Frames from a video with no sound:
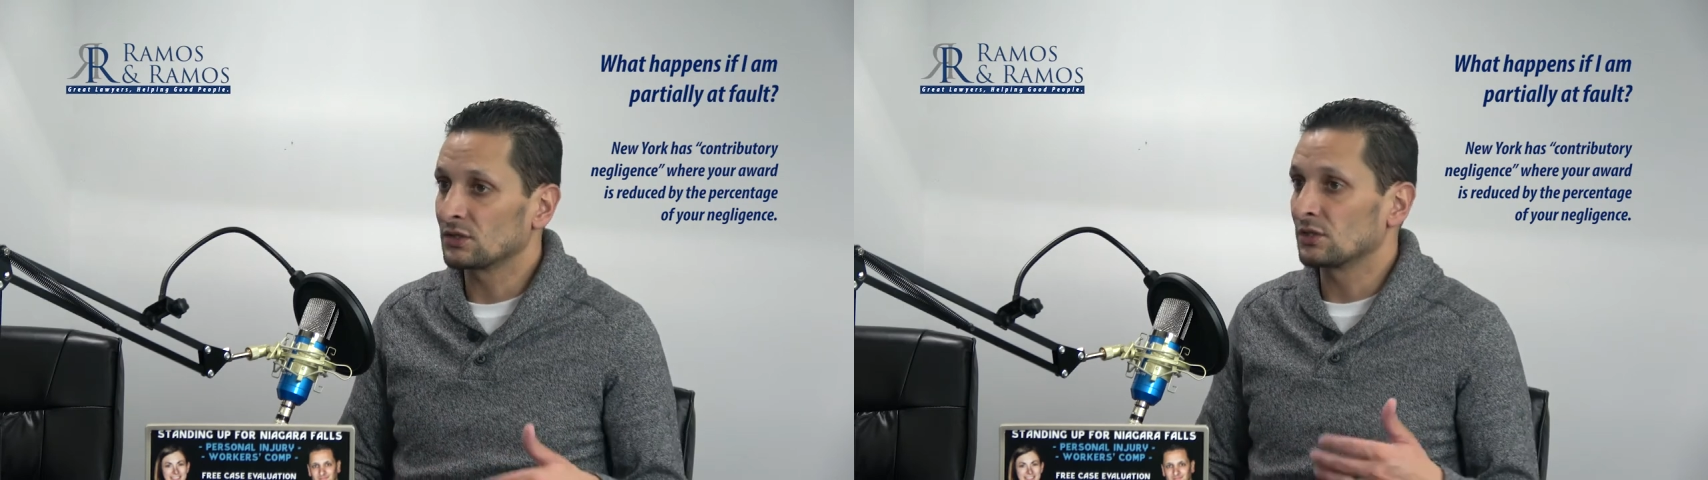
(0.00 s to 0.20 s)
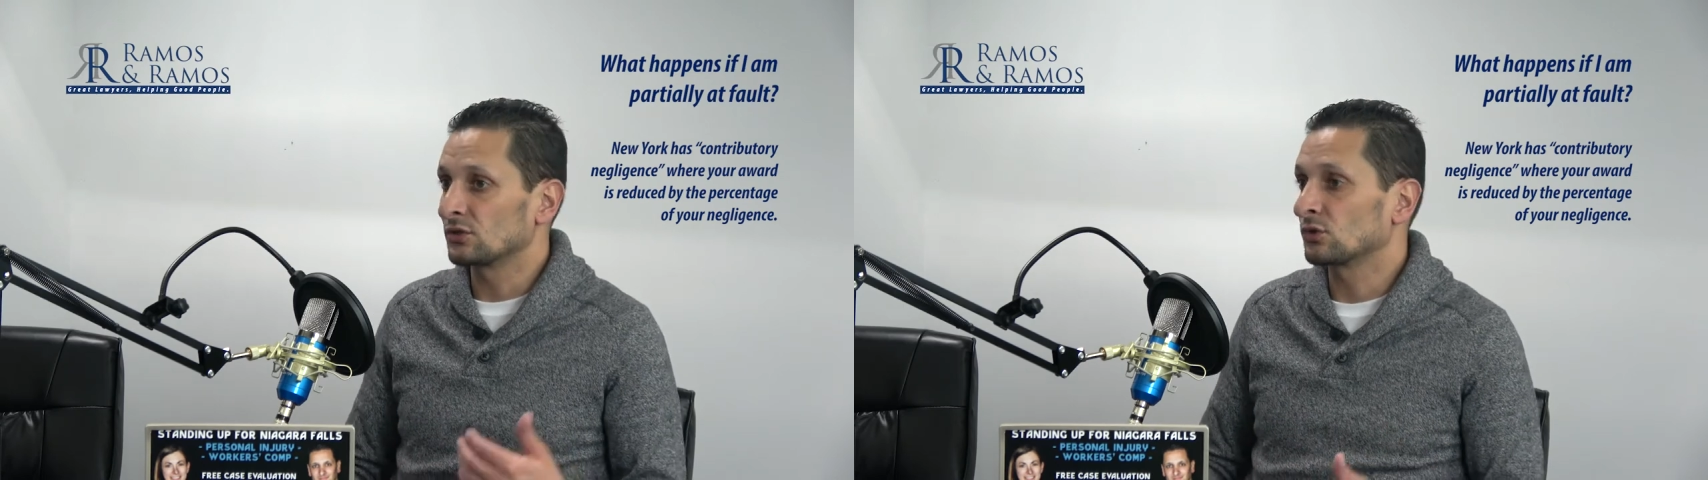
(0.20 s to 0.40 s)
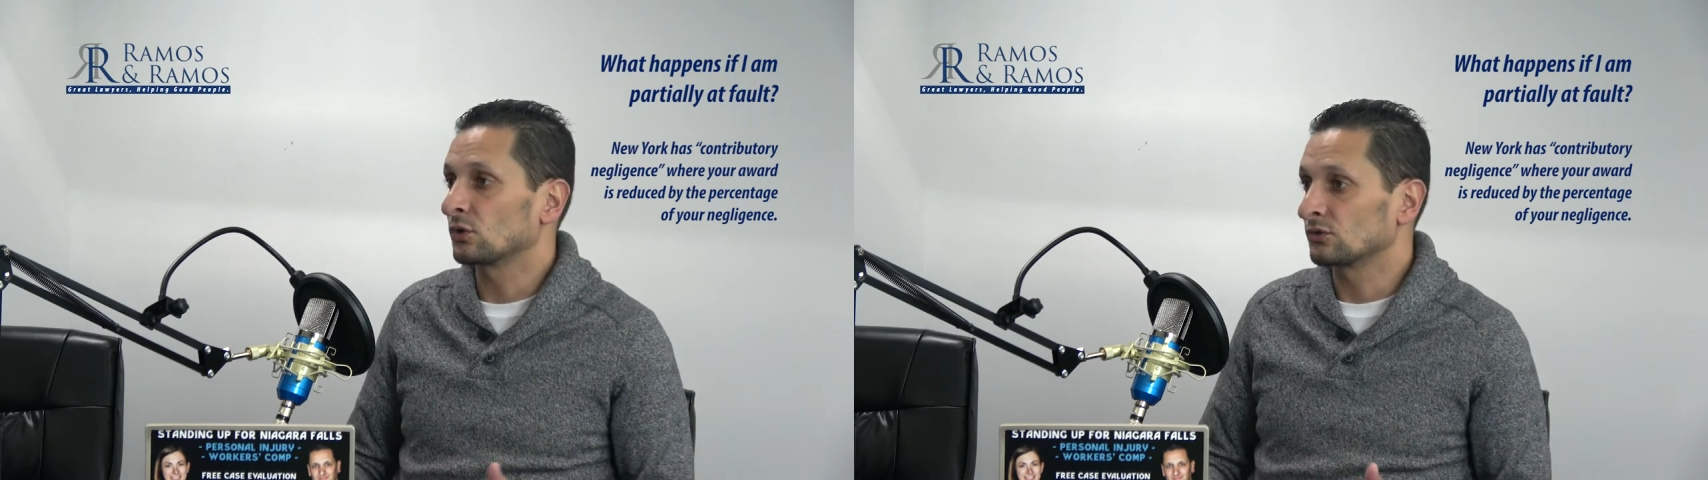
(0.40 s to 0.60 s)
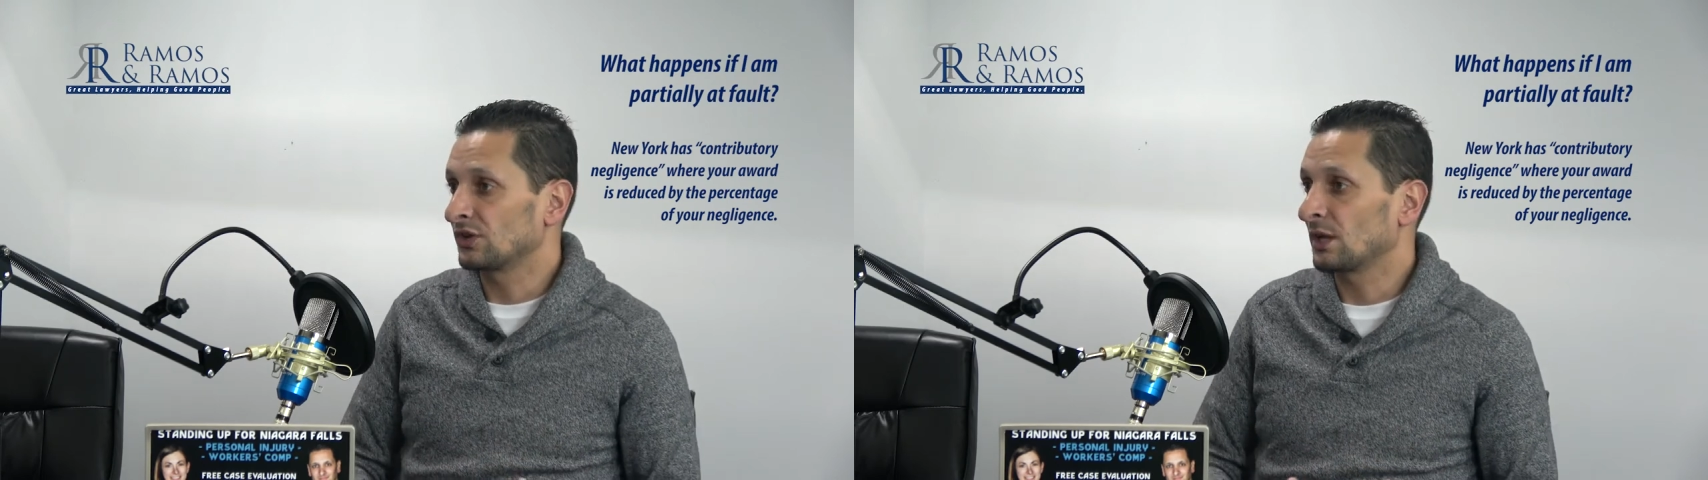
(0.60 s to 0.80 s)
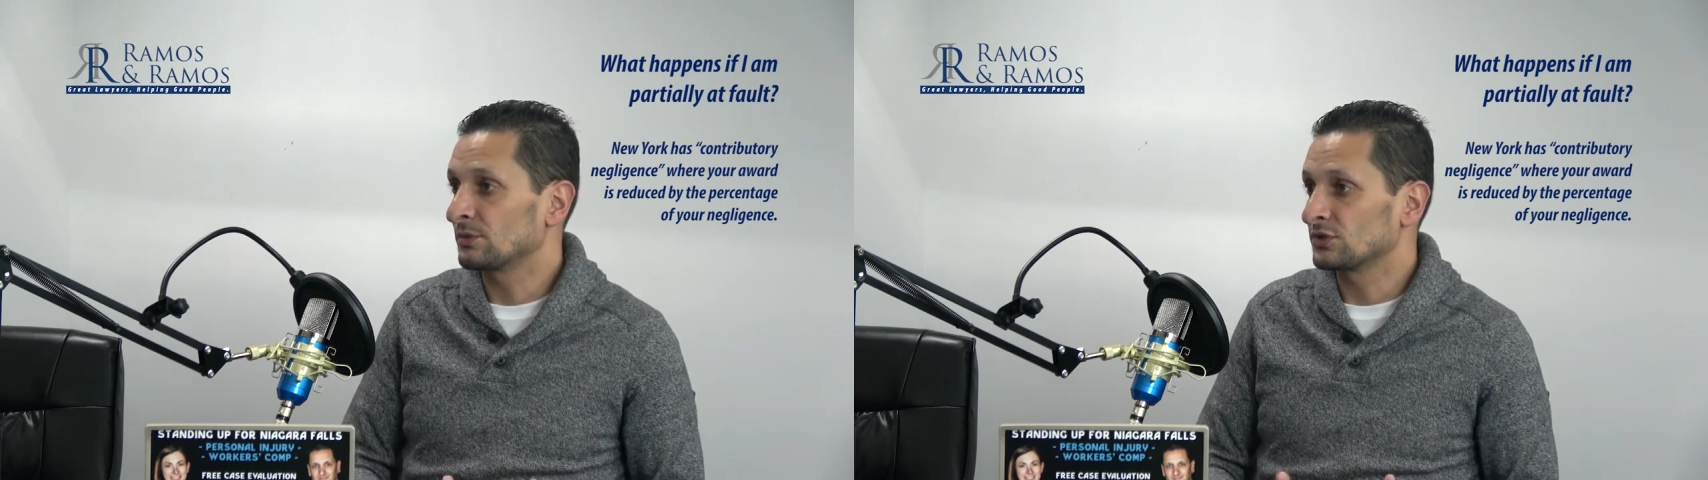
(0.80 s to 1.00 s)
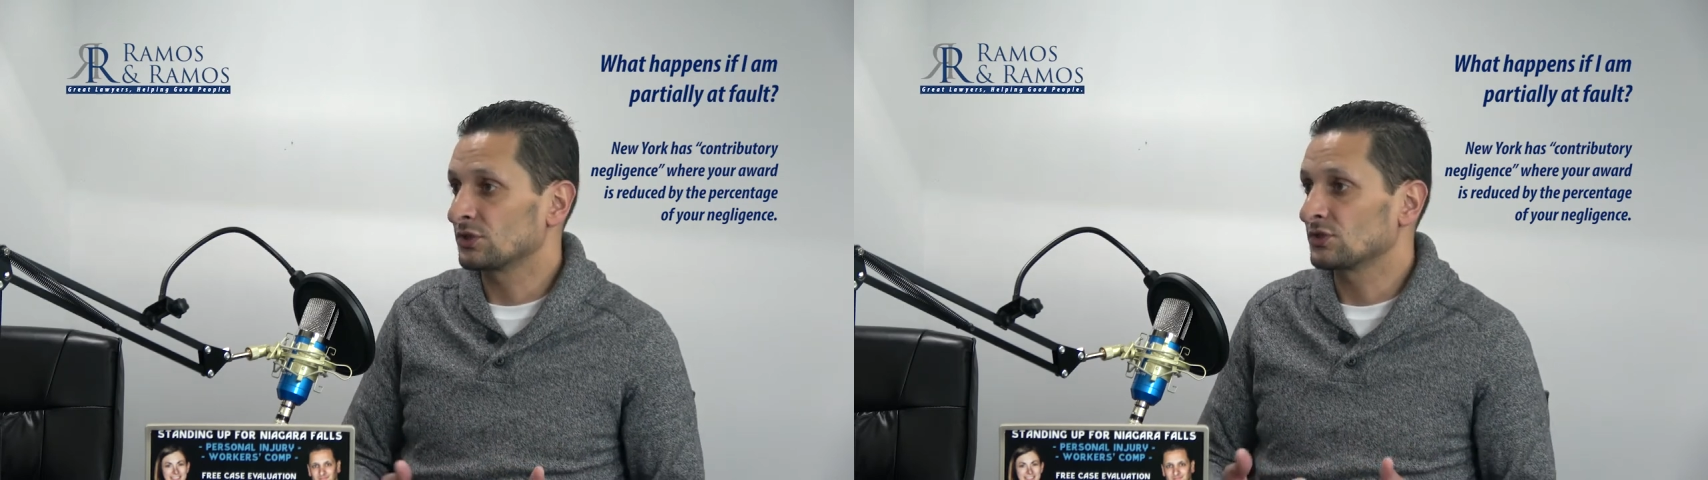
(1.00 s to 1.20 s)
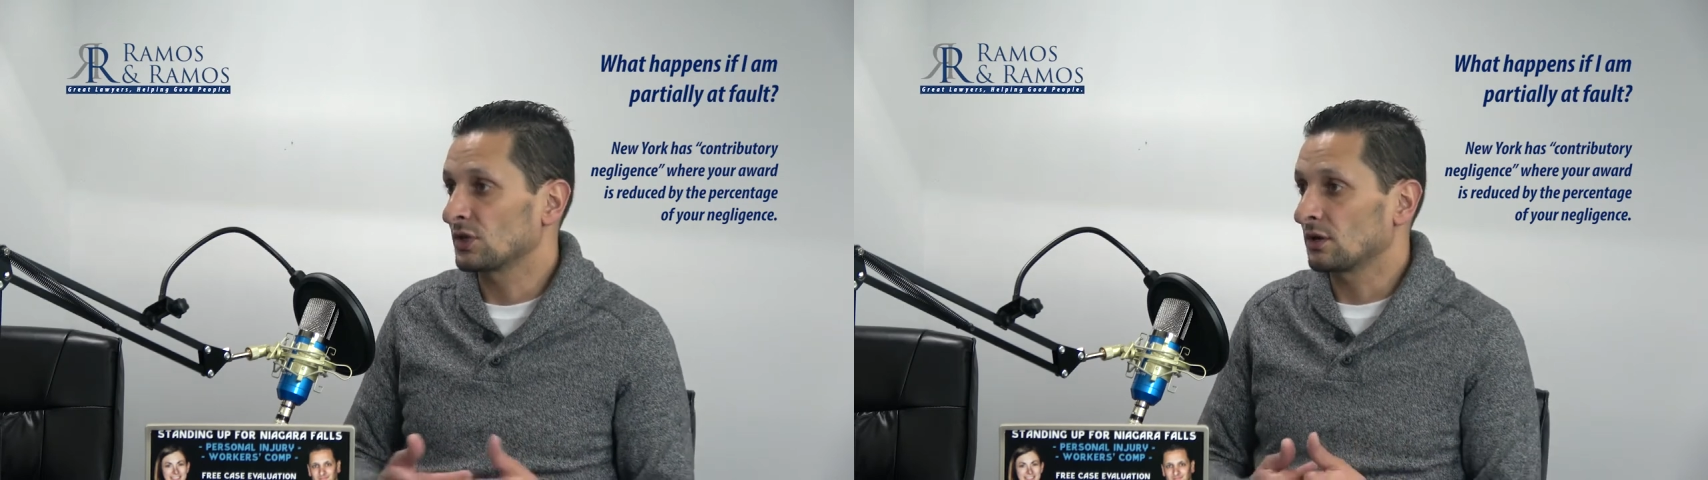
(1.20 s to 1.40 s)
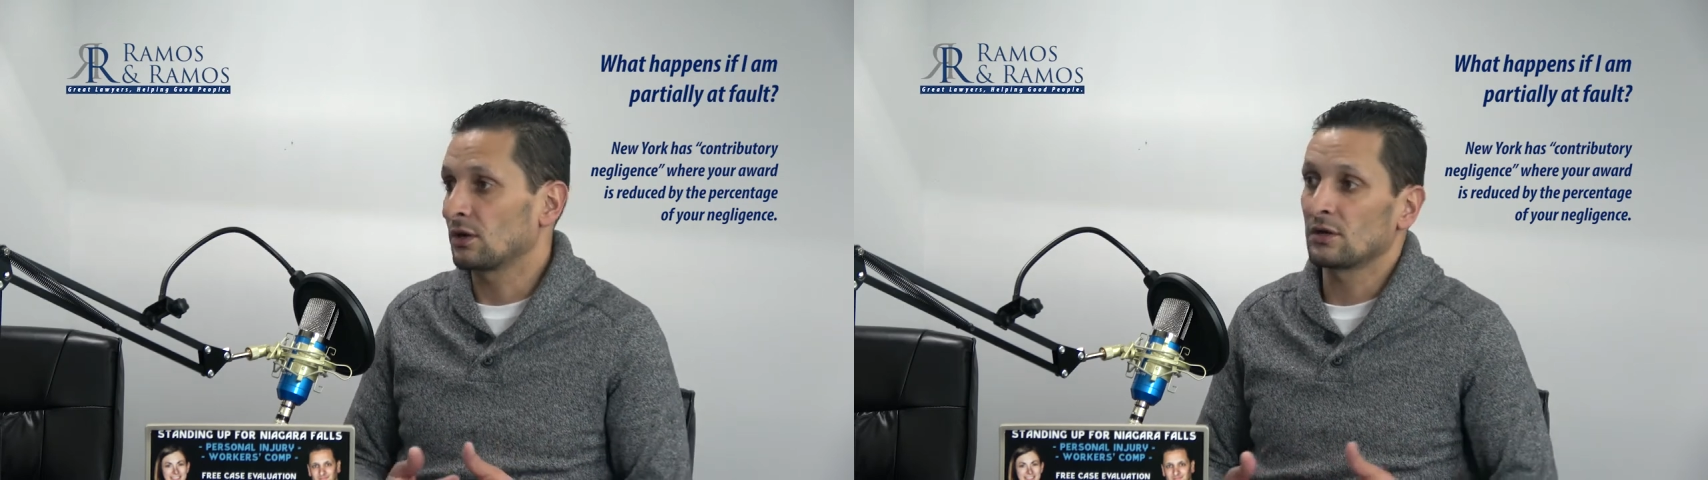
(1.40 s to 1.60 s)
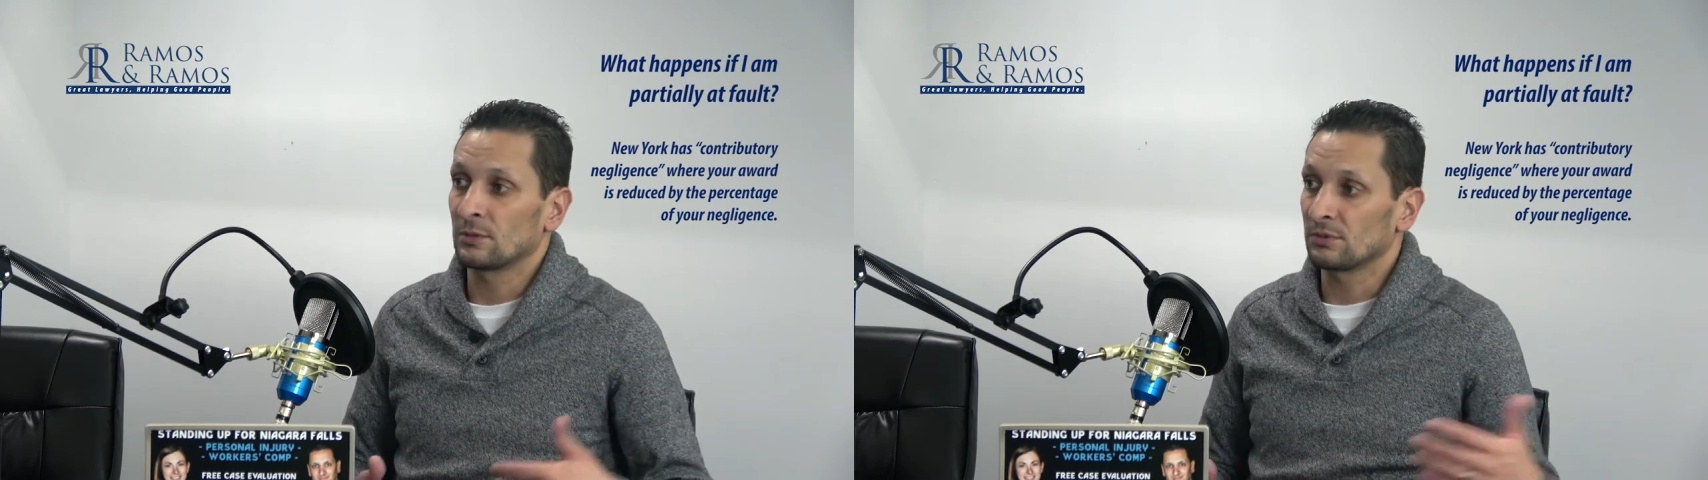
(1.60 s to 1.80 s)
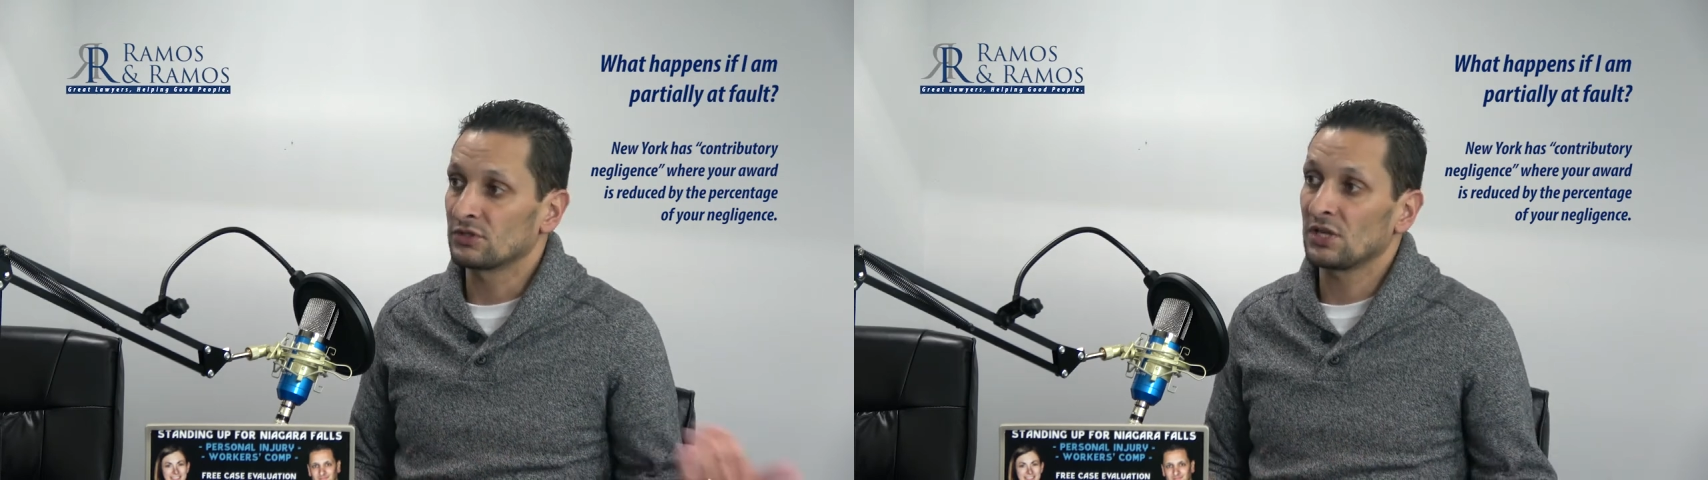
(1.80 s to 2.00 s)
said your total damages are one
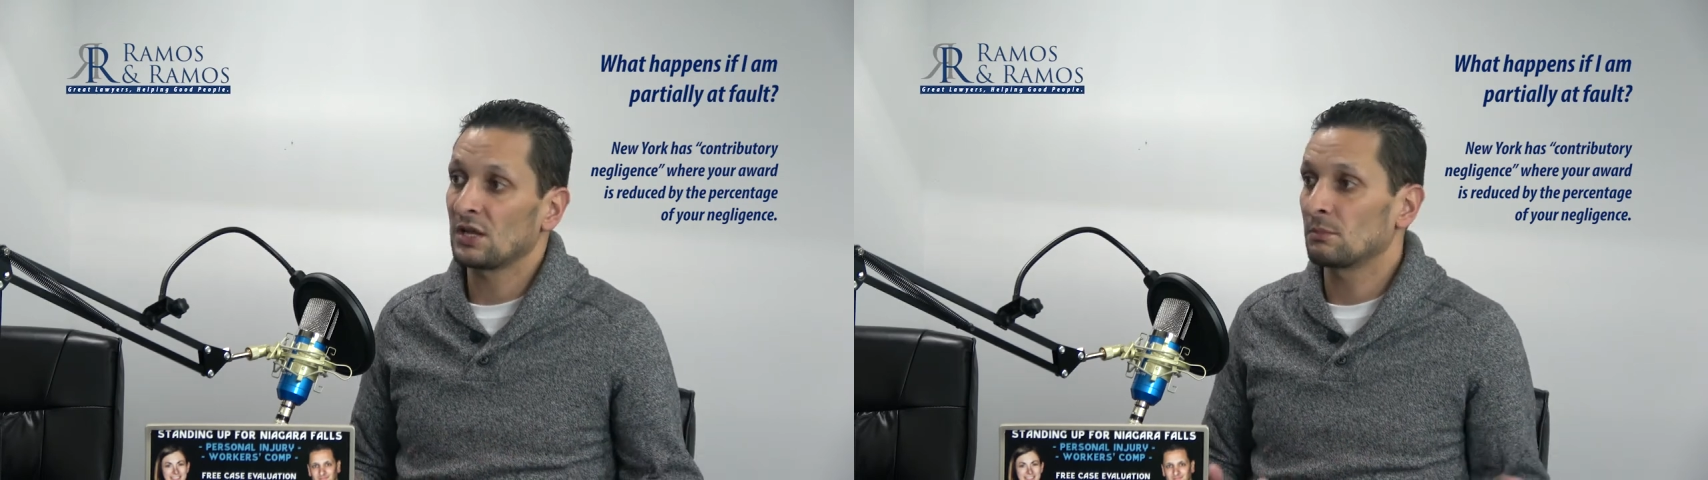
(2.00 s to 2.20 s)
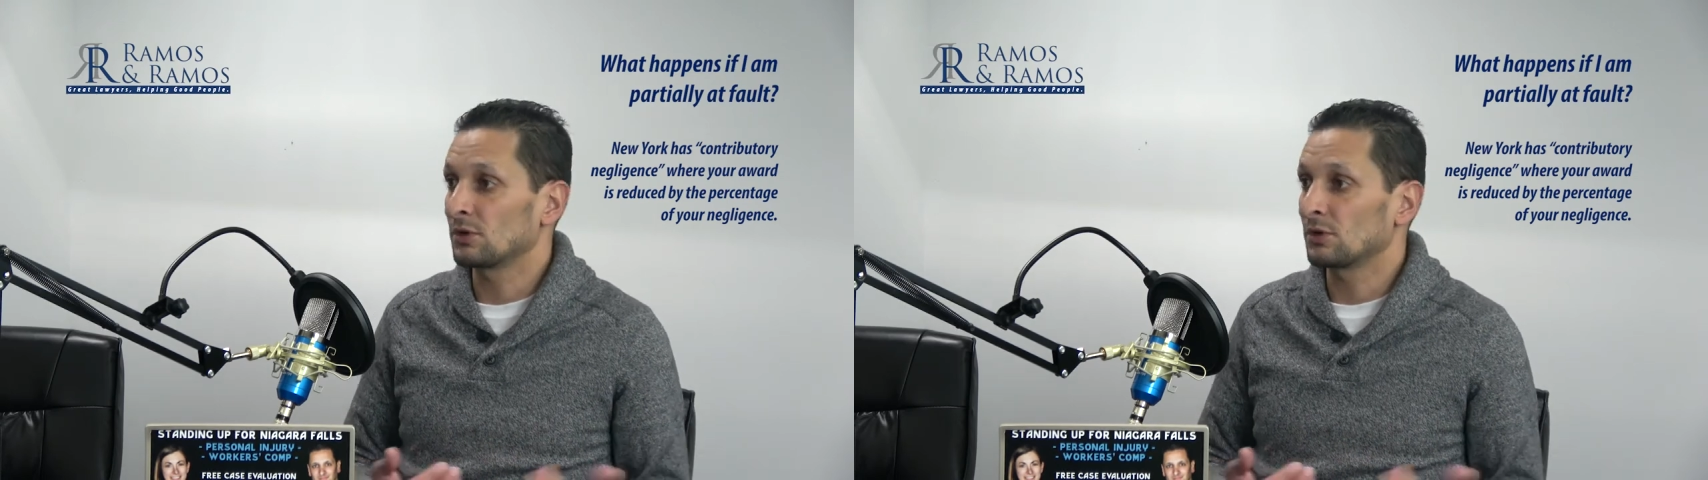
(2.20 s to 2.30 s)
hundred percent,